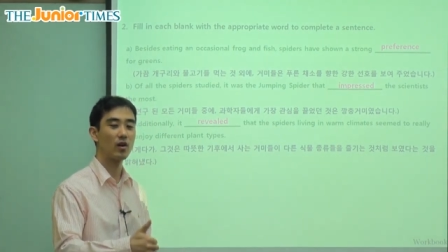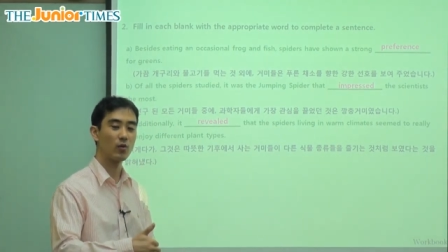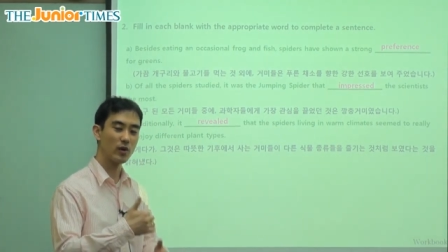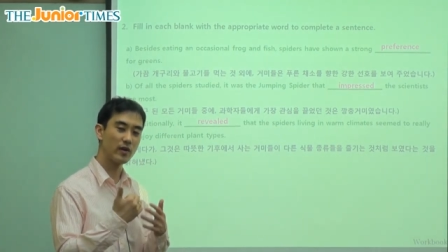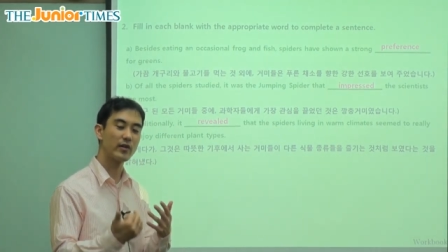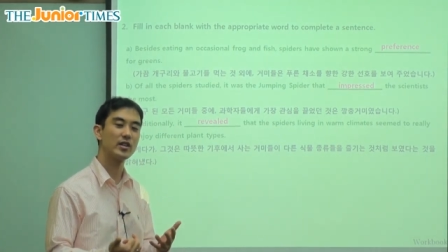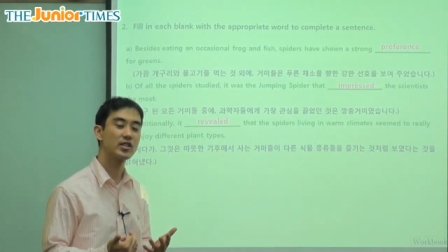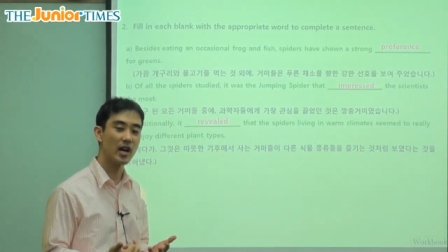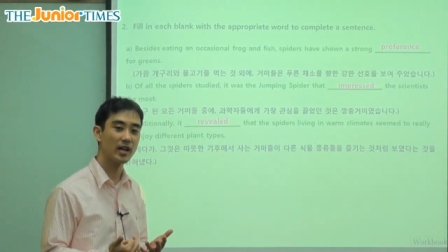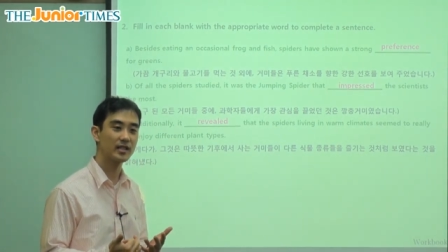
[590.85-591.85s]
or we're very
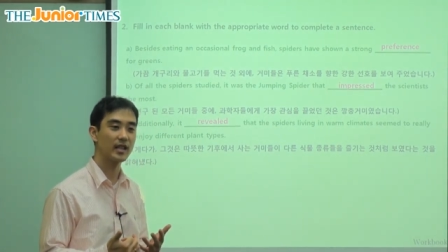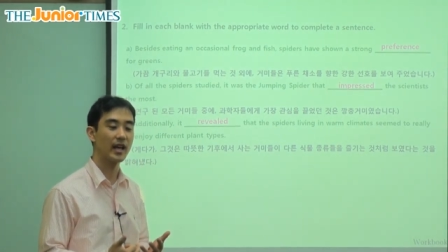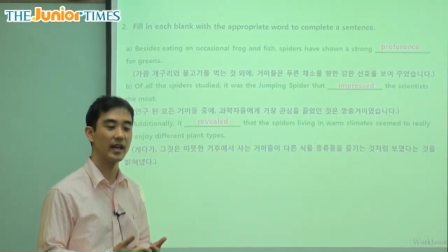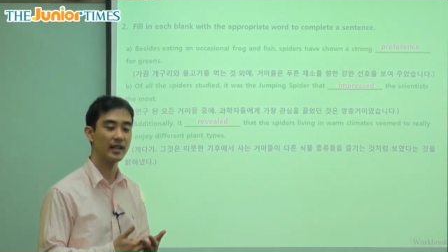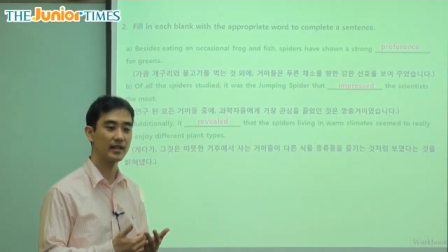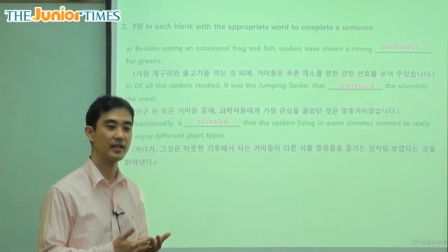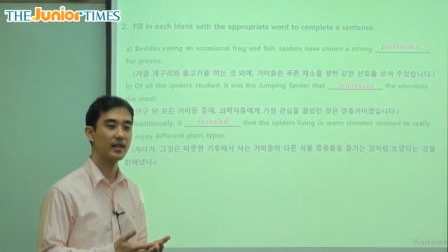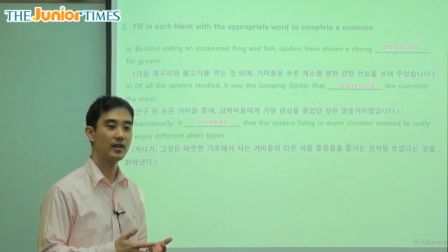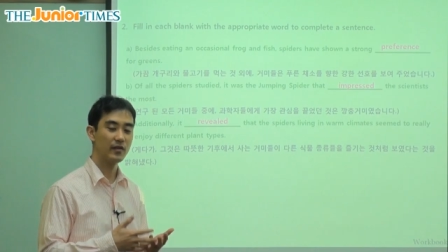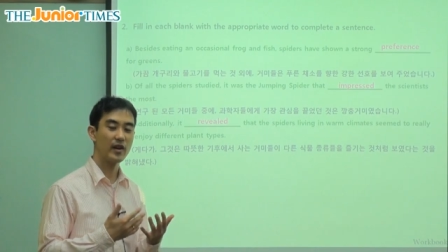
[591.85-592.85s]
shocked and
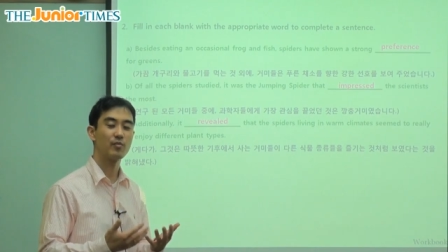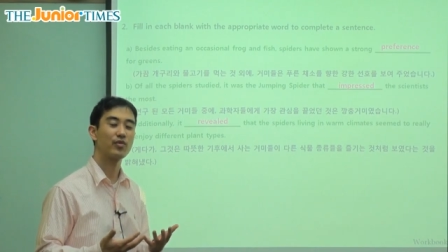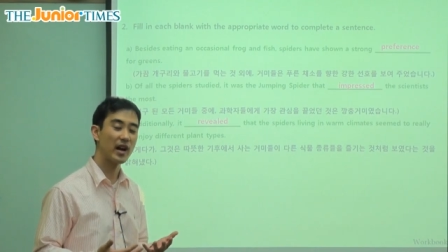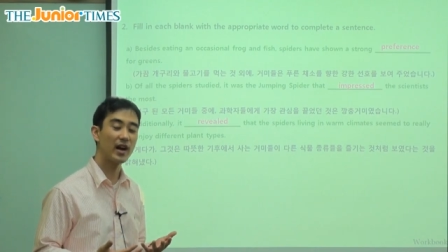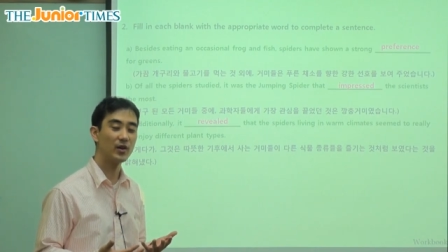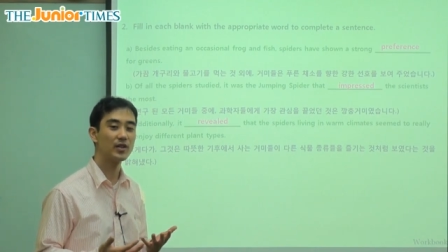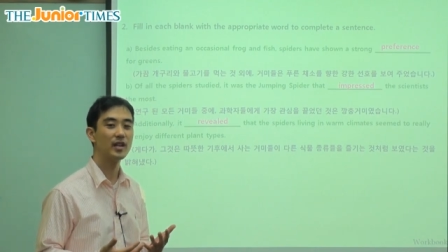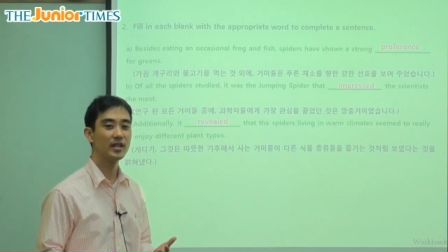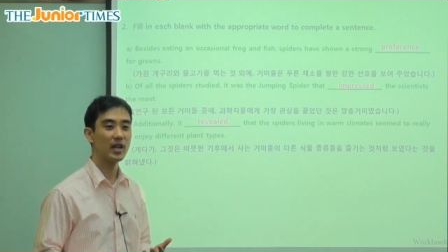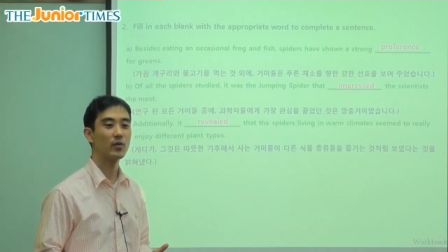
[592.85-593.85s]
very
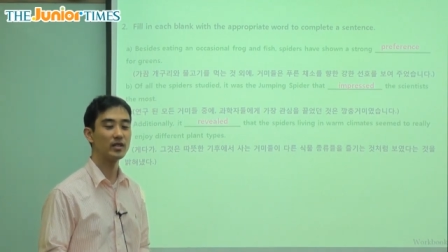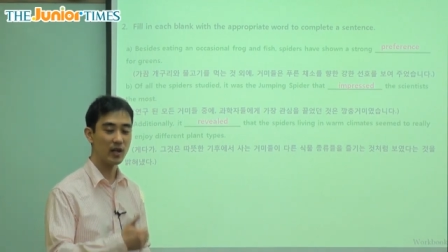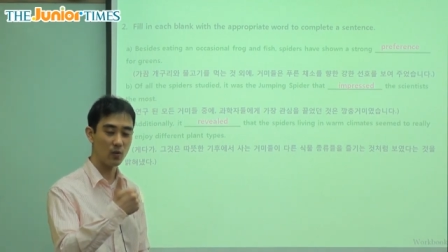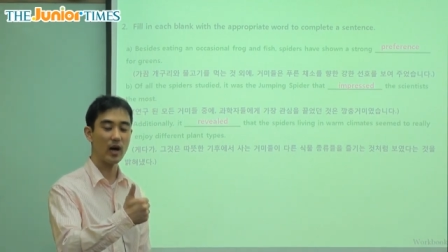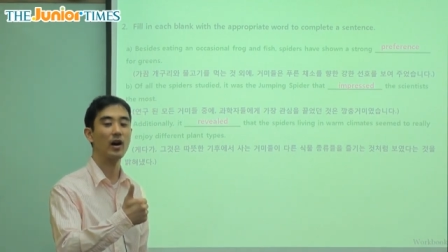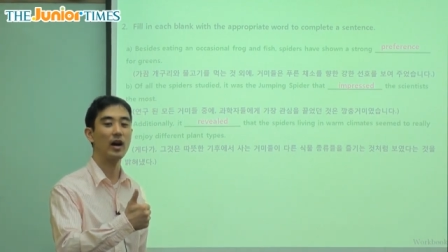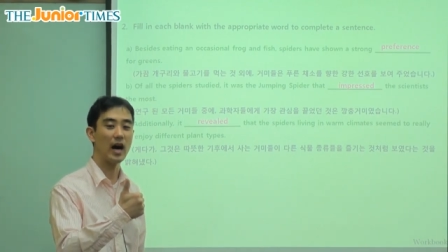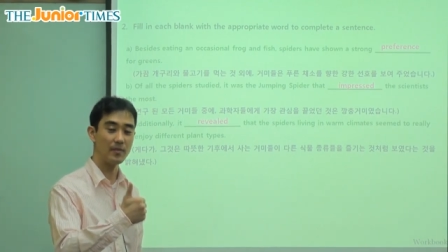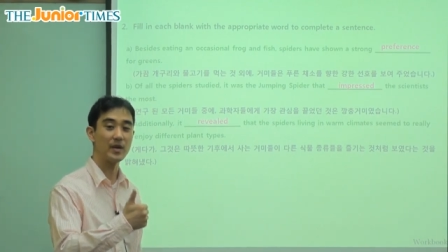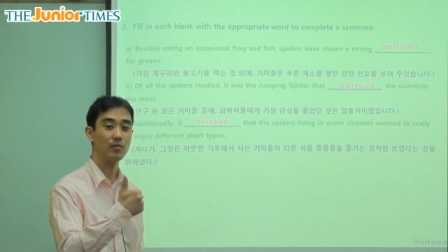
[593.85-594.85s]
proud, then we say, wow,
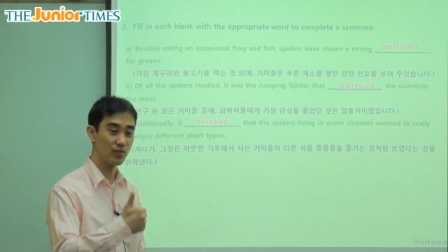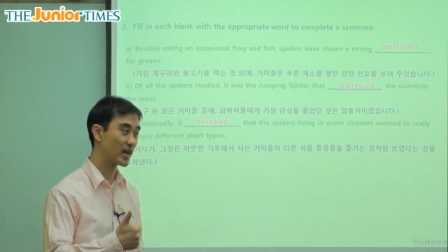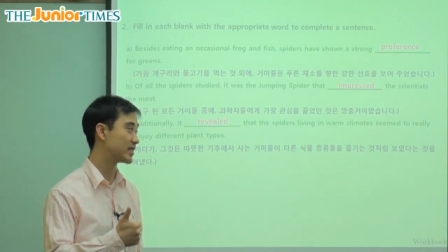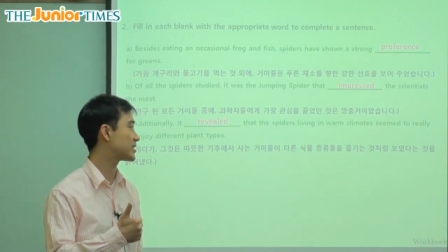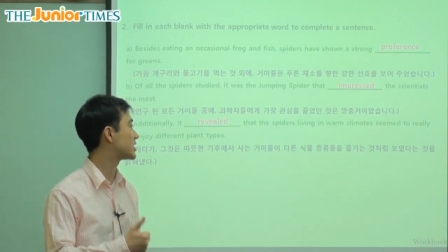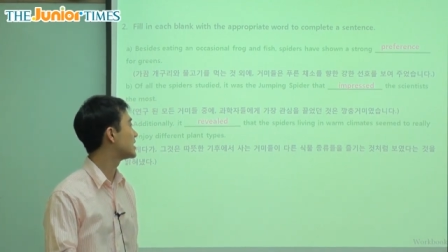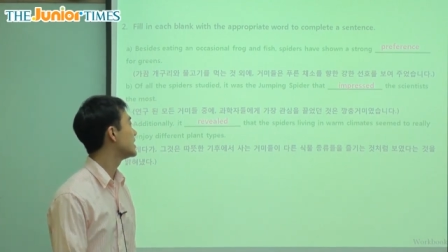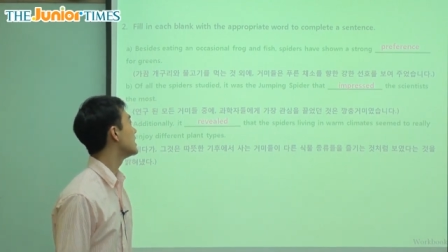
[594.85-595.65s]
I'm impressed.